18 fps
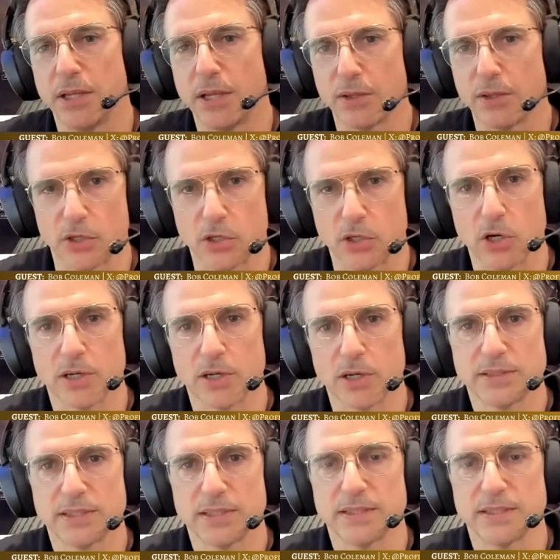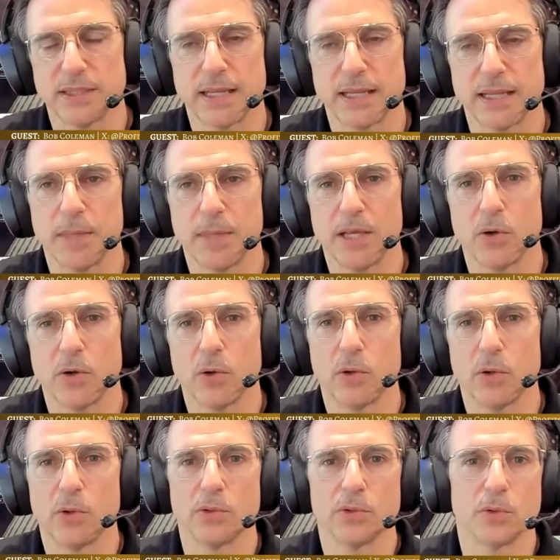other currencies that they may
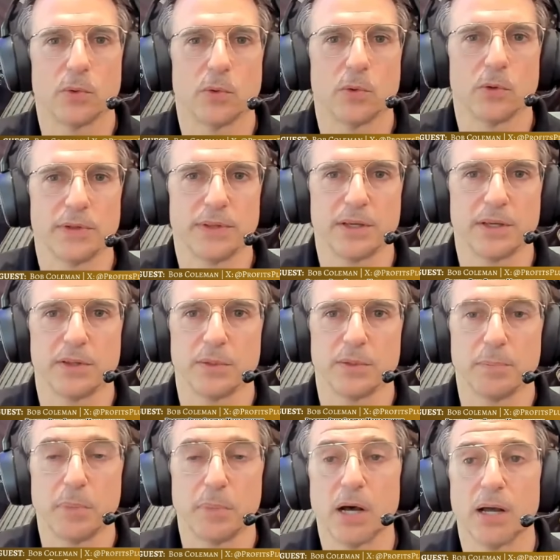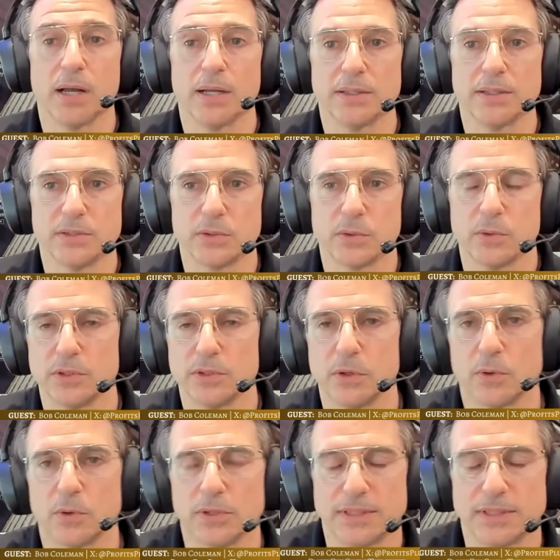hold, or the other bonds or
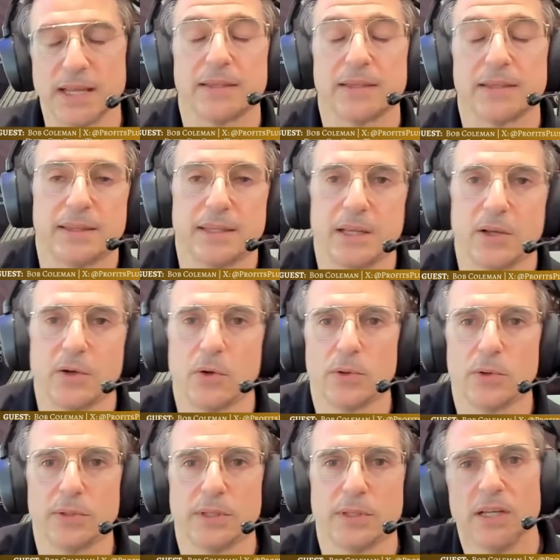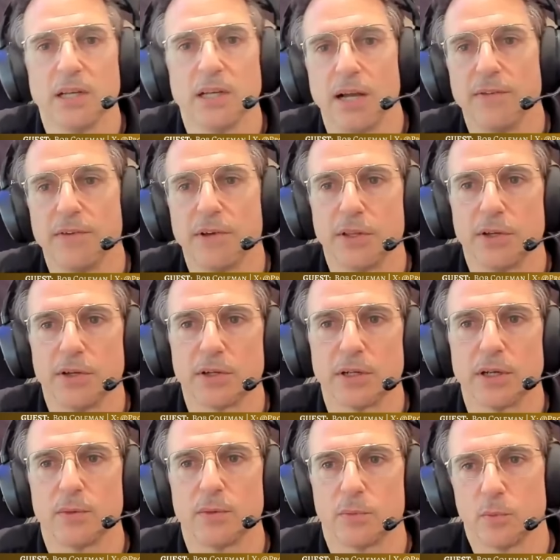debt that they hold of other,
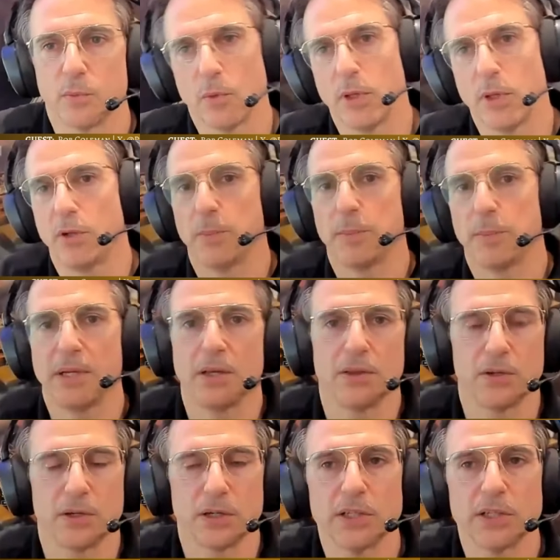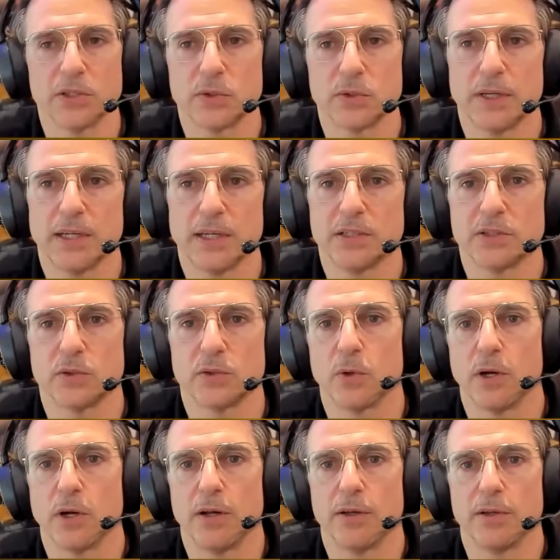whether it be other countries
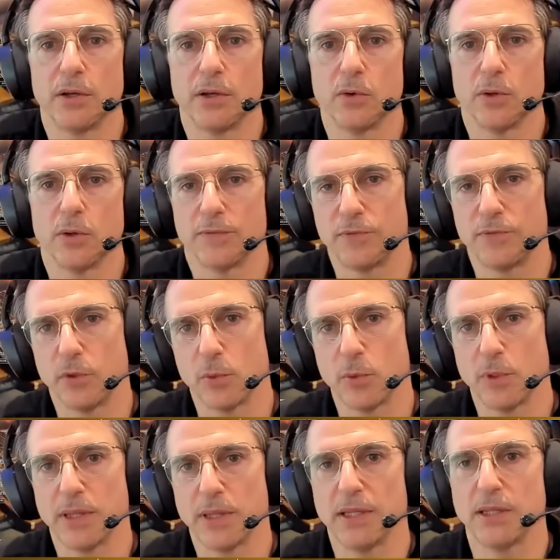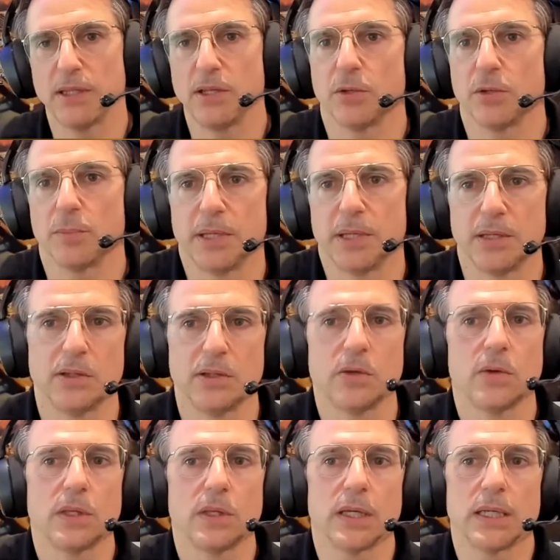or if you're within the European
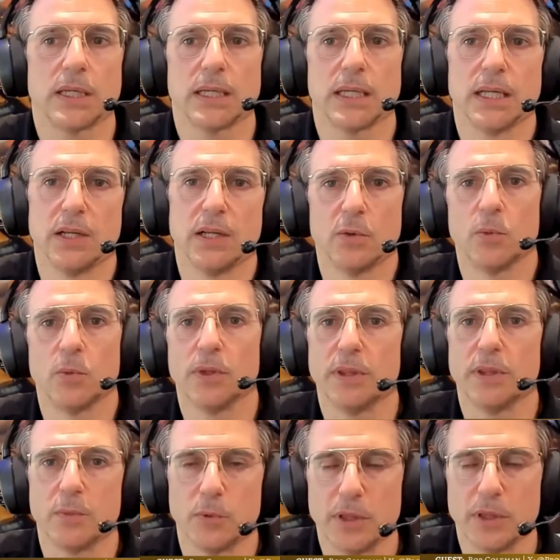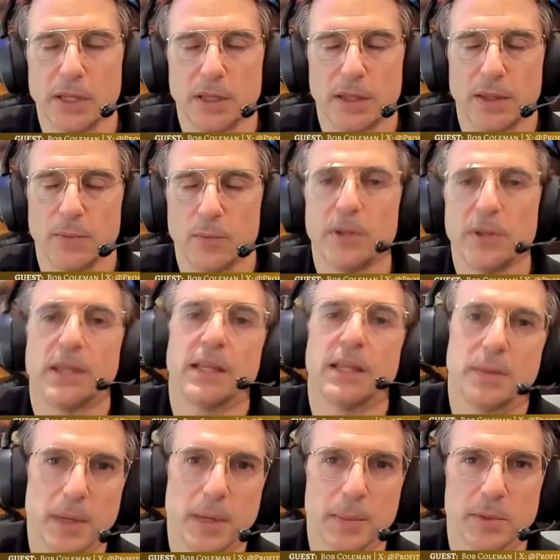Union,
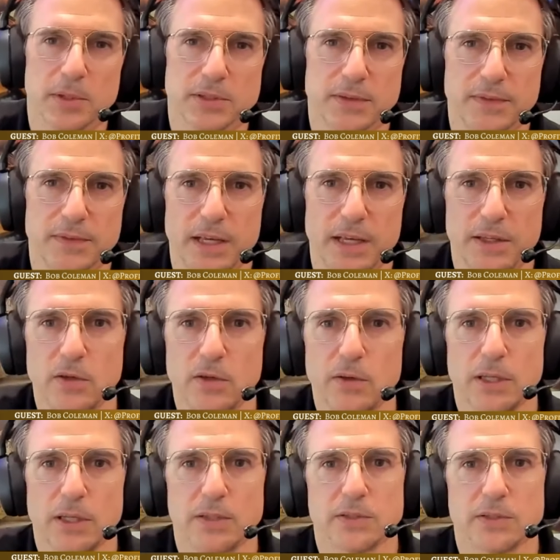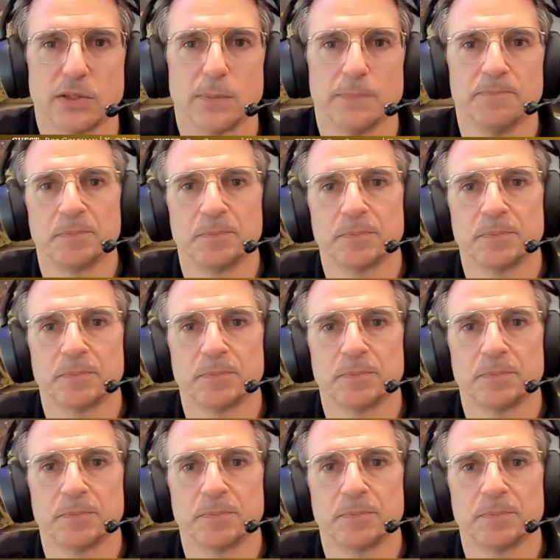within the members of that union. So